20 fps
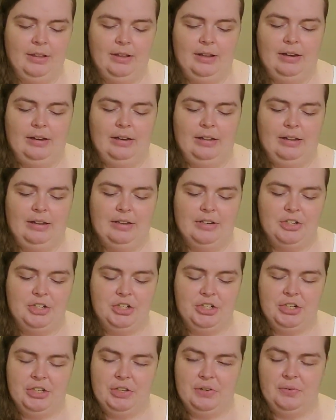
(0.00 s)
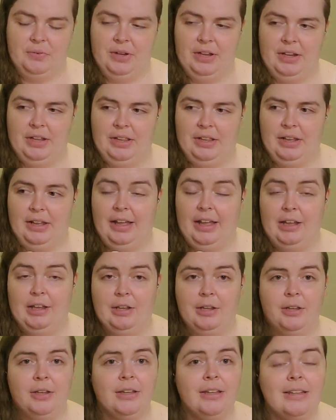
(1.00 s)
unleash the way that
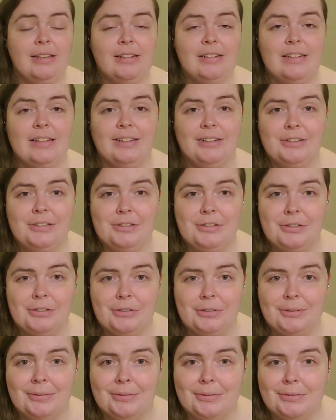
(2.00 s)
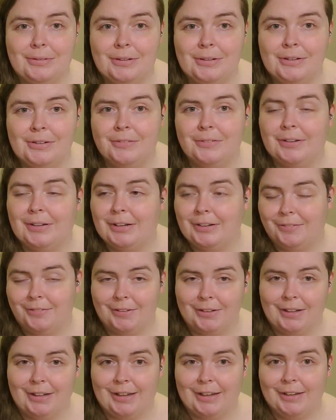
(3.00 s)
I tend to do when I
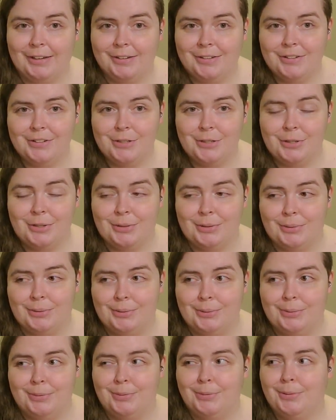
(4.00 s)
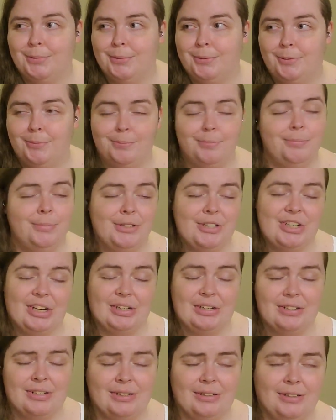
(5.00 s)
forget to be
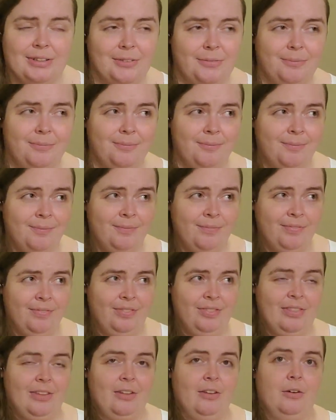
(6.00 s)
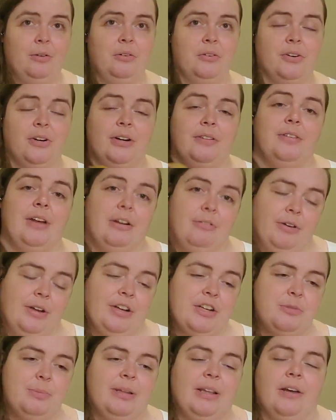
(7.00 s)
gentle, or if I
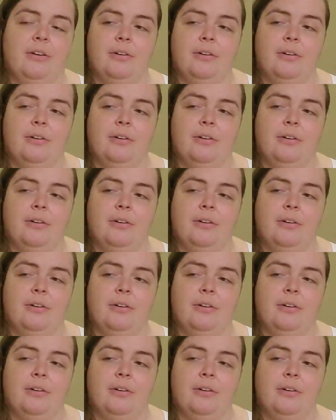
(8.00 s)
want it to be